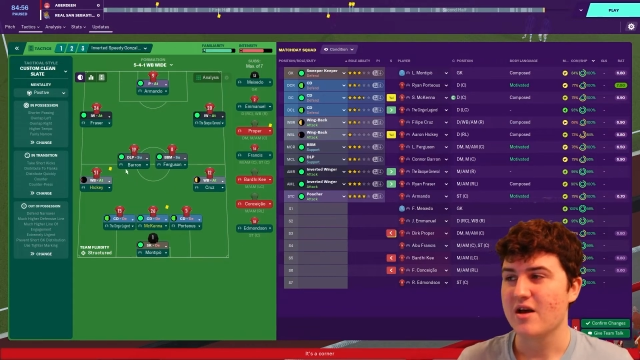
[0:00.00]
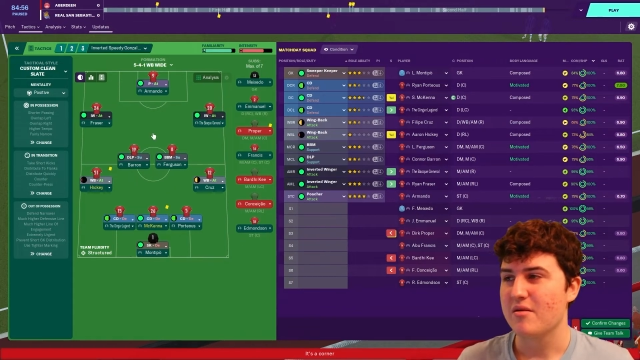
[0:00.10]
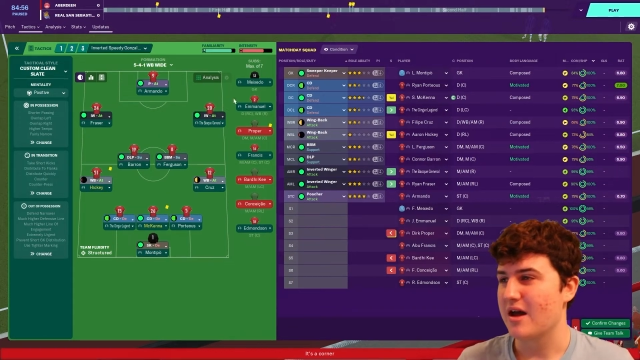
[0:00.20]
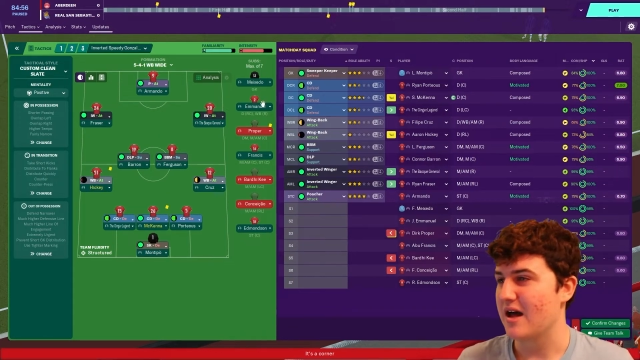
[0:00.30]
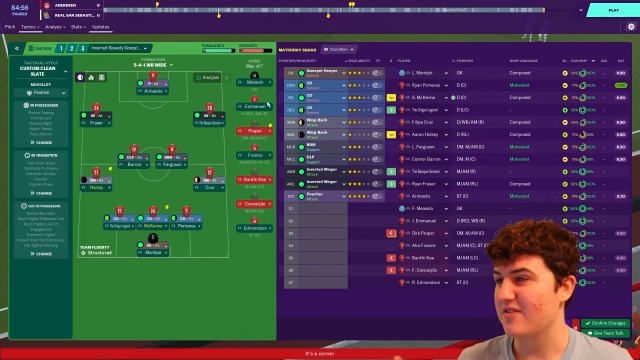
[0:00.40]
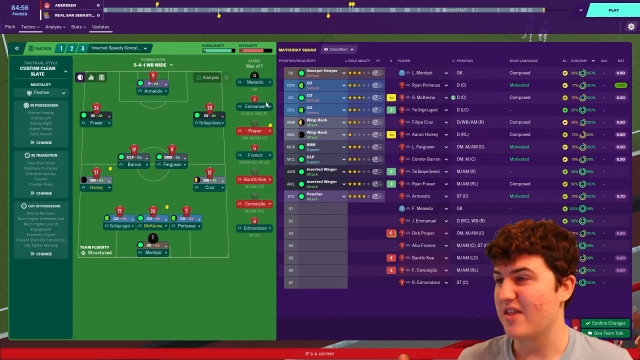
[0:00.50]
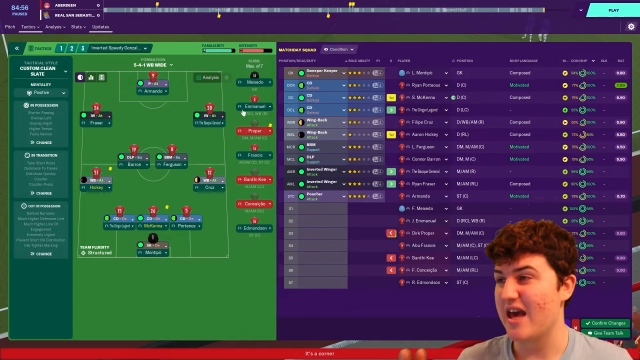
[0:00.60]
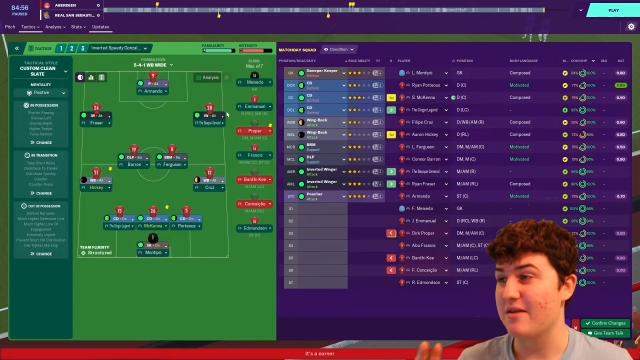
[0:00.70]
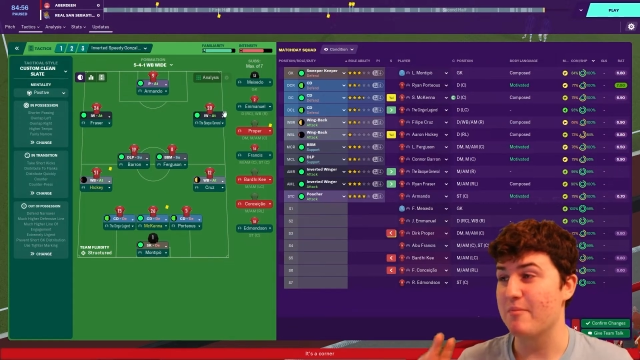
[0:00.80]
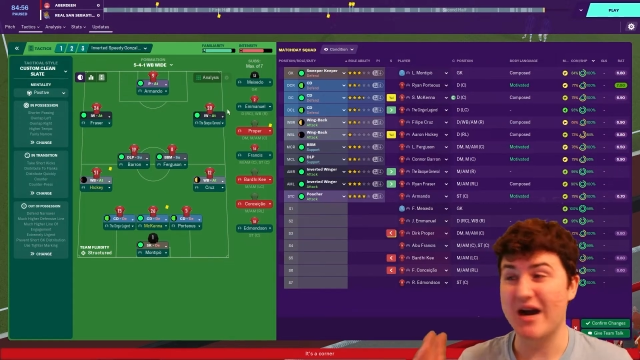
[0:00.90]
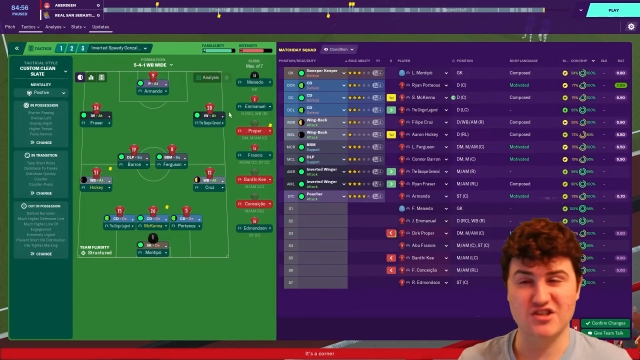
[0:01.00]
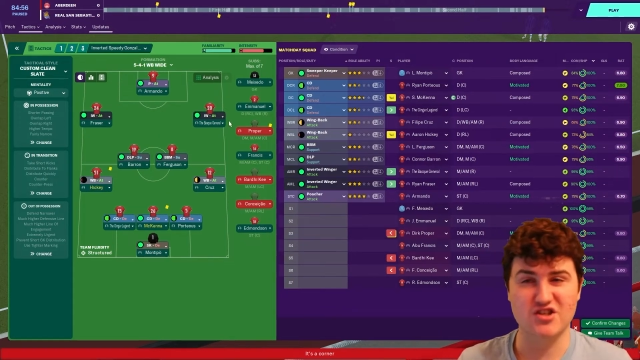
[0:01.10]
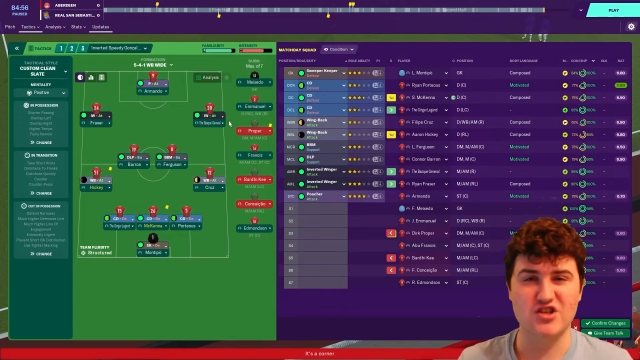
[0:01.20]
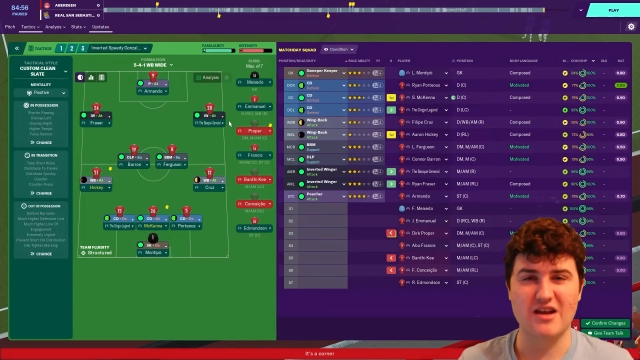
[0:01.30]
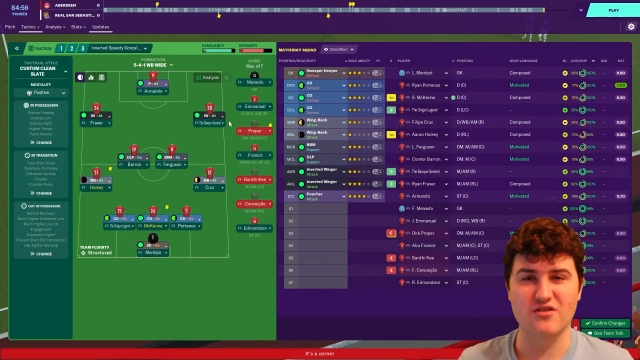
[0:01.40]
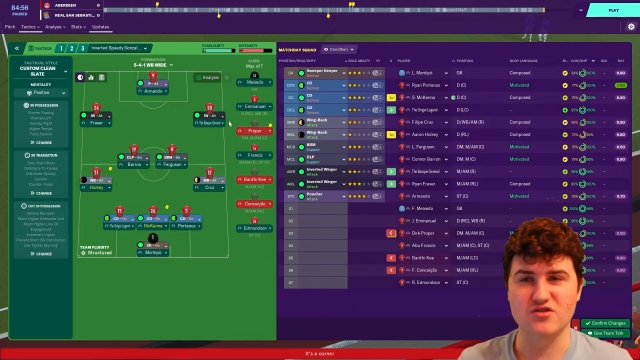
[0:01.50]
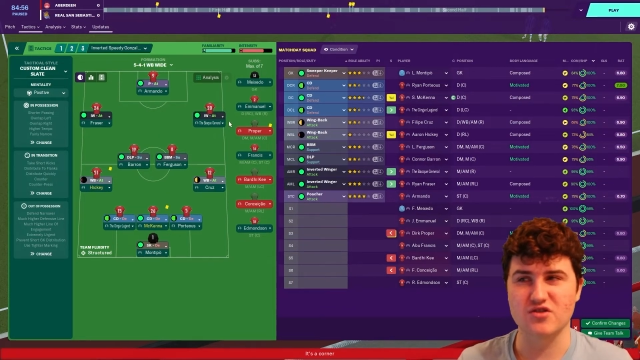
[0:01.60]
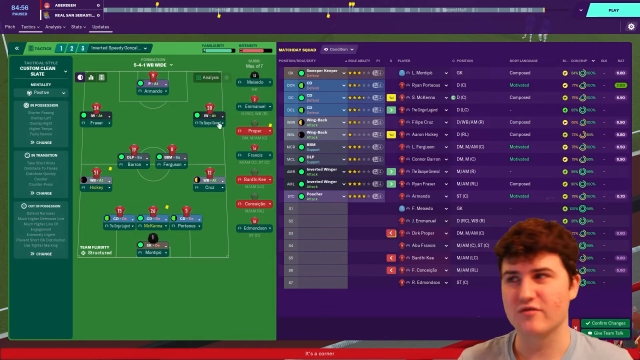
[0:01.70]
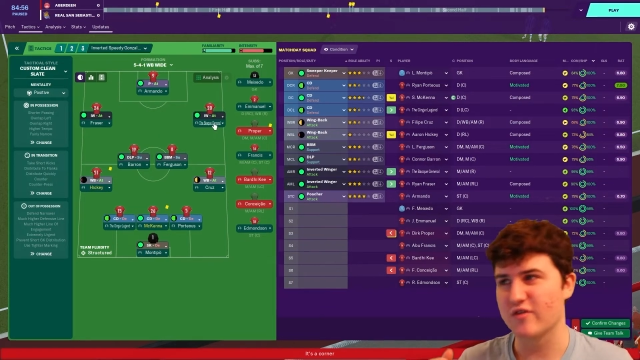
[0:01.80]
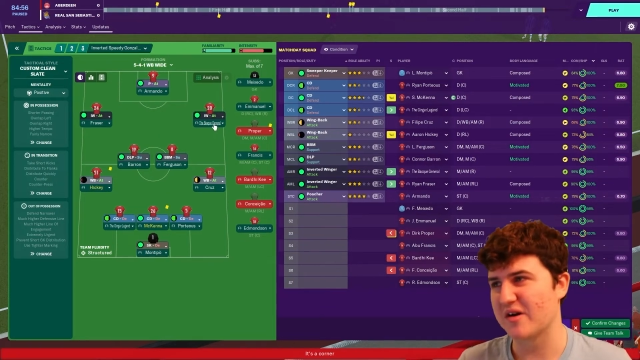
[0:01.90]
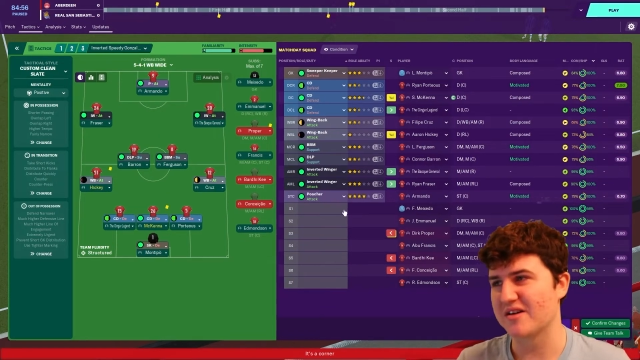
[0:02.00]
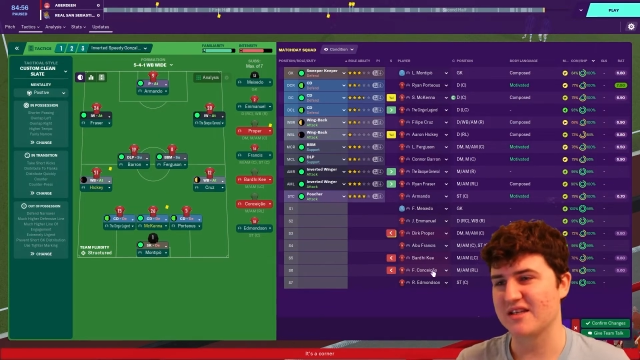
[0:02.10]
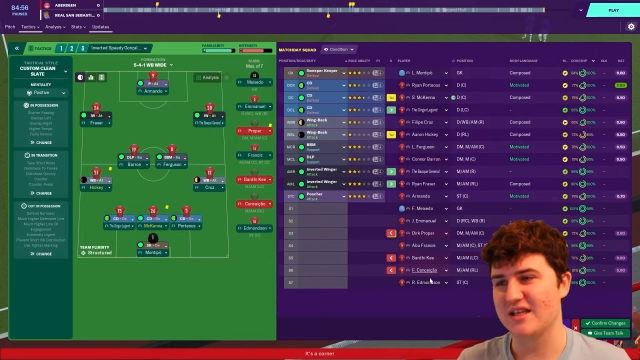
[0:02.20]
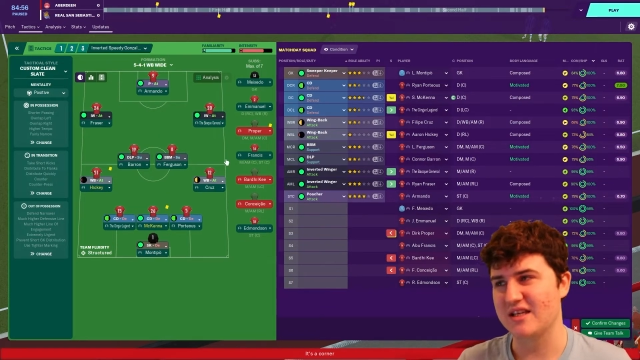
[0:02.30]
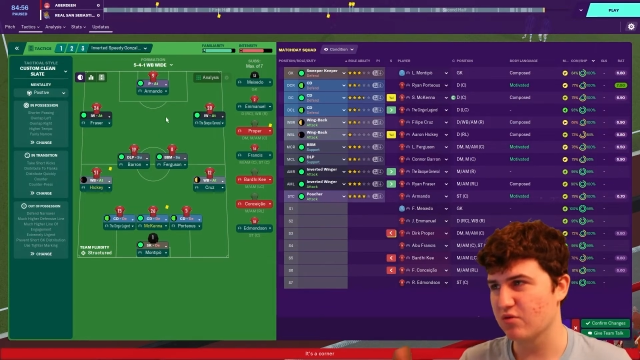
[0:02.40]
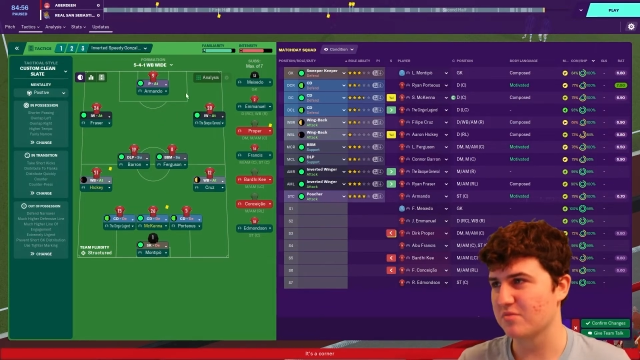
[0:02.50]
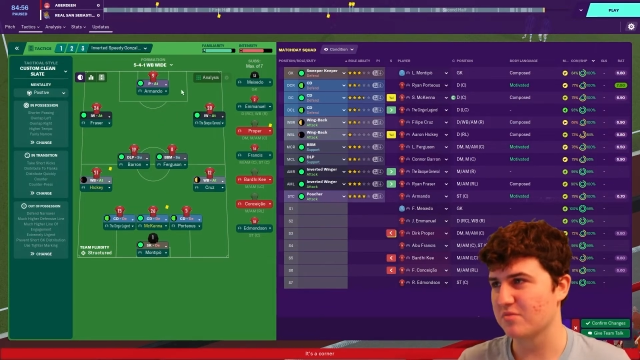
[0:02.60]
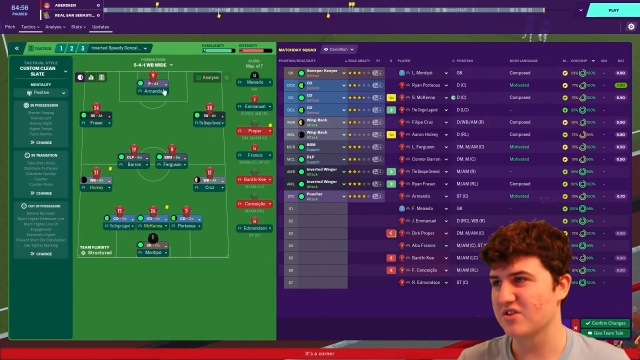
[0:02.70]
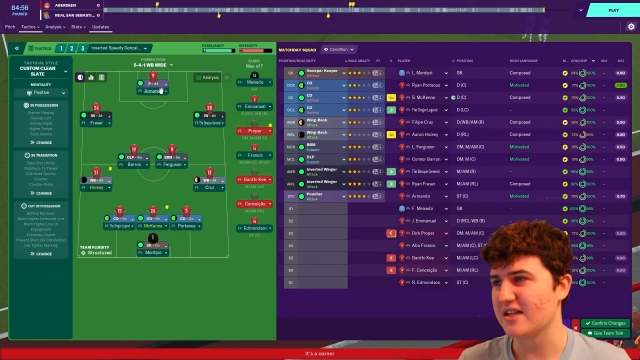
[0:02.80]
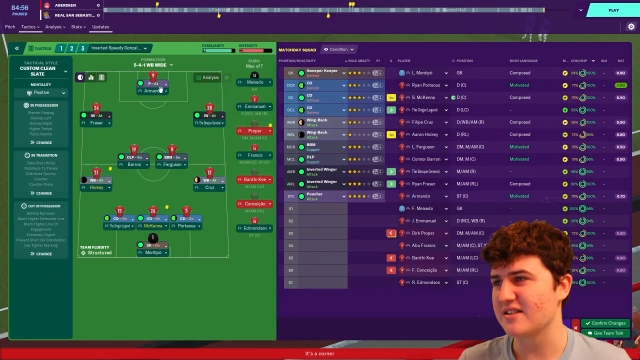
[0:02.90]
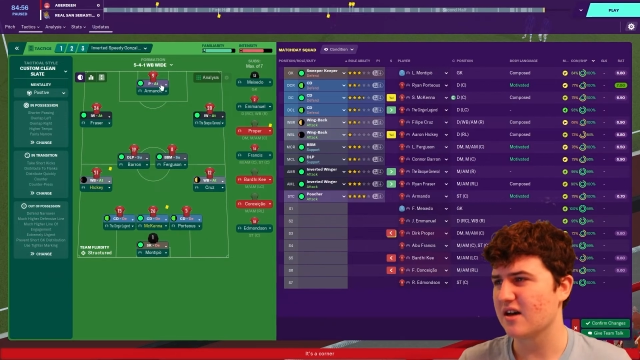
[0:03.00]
And then Basque General's on for Bardi Key, swap sides.